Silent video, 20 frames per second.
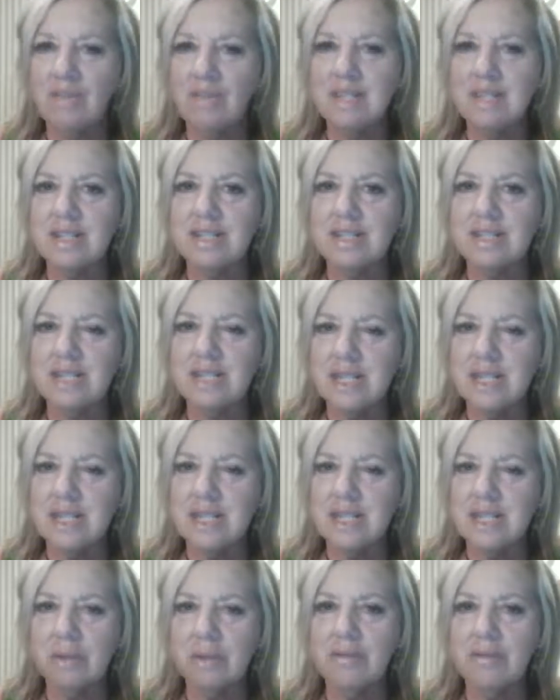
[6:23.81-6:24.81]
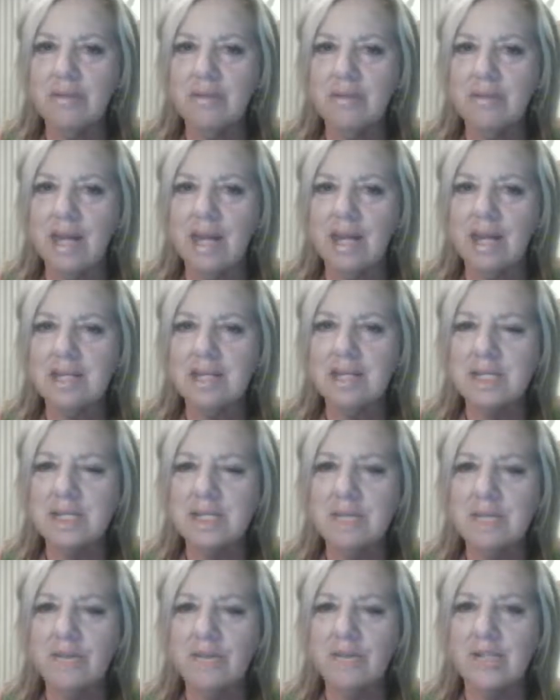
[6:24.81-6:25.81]
It's deeper than that. It's
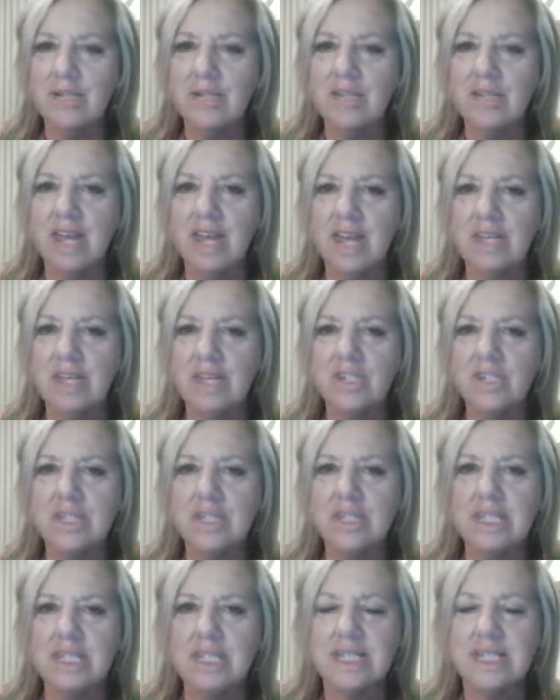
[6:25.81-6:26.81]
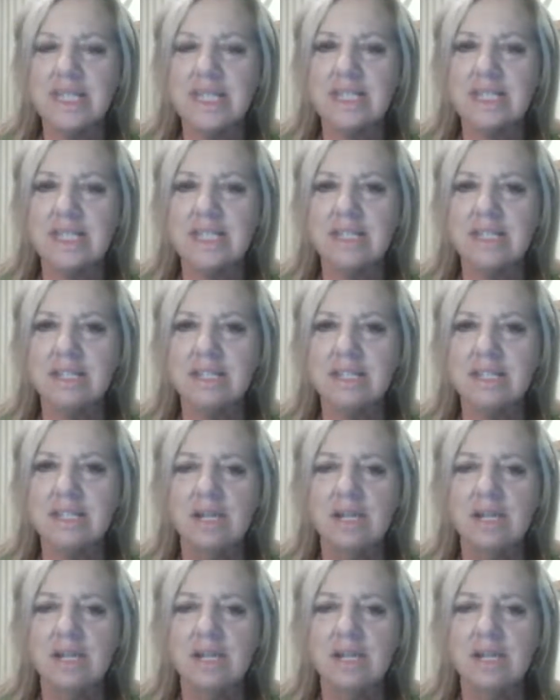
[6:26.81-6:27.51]
different to that. It's your sixth sense.